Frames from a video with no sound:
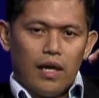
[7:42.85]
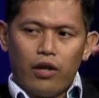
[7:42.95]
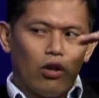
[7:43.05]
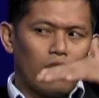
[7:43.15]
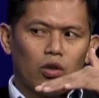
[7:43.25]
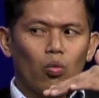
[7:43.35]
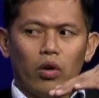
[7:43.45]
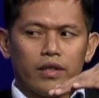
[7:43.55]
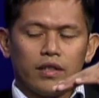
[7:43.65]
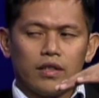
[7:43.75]
I no longer
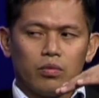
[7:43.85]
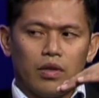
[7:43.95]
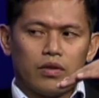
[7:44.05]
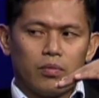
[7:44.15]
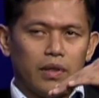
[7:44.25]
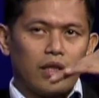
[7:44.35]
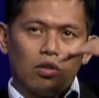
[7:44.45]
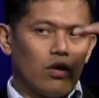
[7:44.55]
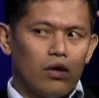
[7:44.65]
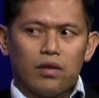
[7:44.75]
wanted as well to
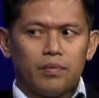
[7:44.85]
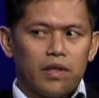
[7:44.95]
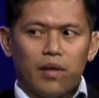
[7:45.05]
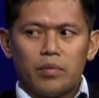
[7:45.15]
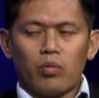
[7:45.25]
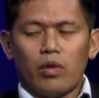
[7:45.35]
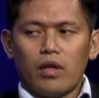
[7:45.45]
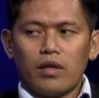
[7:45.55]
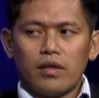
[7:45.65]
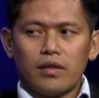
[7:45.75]
no longer be number
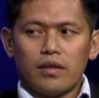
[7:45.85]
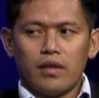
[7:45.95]
one.